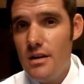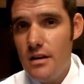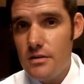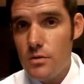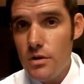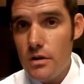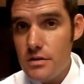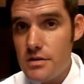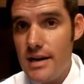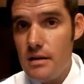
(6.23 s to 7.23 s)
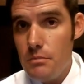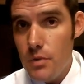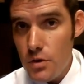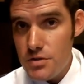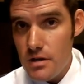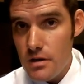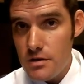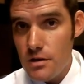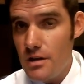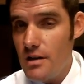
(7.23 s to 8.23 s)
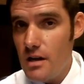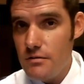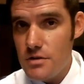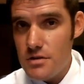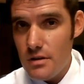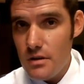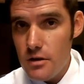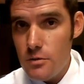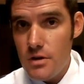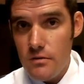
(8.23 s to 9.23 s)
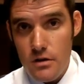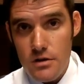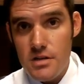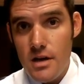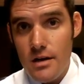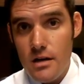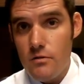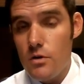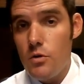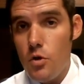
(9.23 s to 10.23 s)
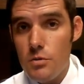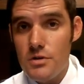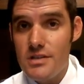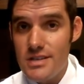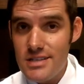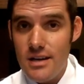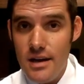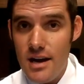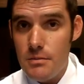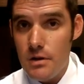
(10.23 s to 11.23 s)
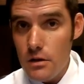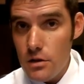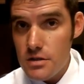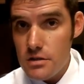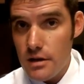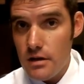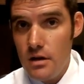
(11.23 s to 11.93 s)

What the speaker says: And to really understand a bulging disc, you need to have just a little bit of understanding of what normal disc anatomy looks like.